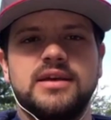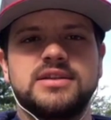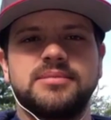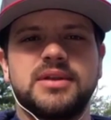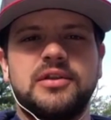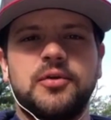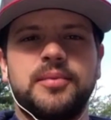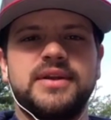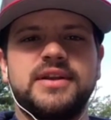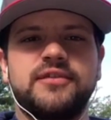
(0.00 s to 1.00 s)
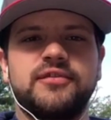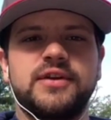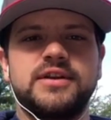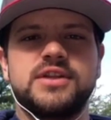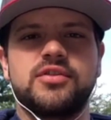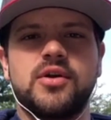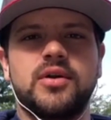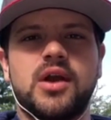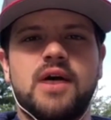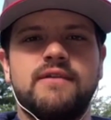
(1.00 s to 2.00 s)
Something a little bit different to throw it
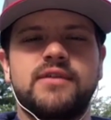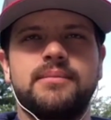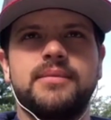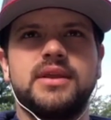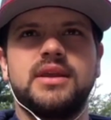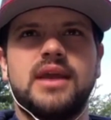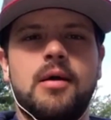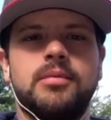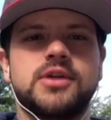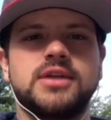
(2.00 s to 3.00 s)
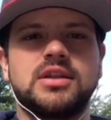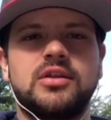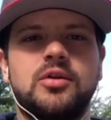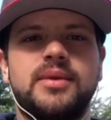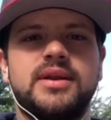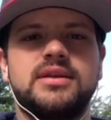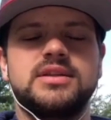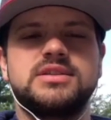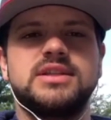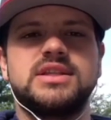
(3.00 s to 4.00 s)
off from the Albatross a little bit,
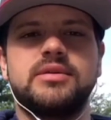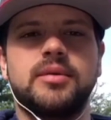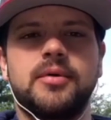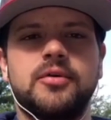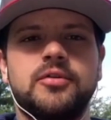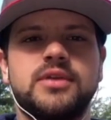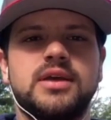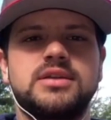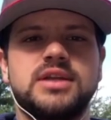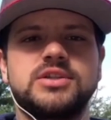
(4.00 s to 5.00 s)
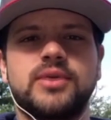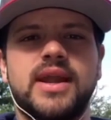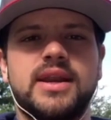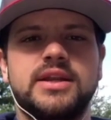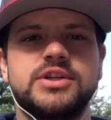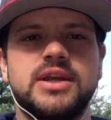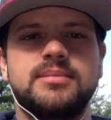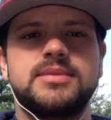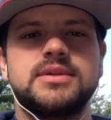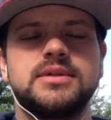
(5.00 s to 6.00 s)
since they were both such organic shapes.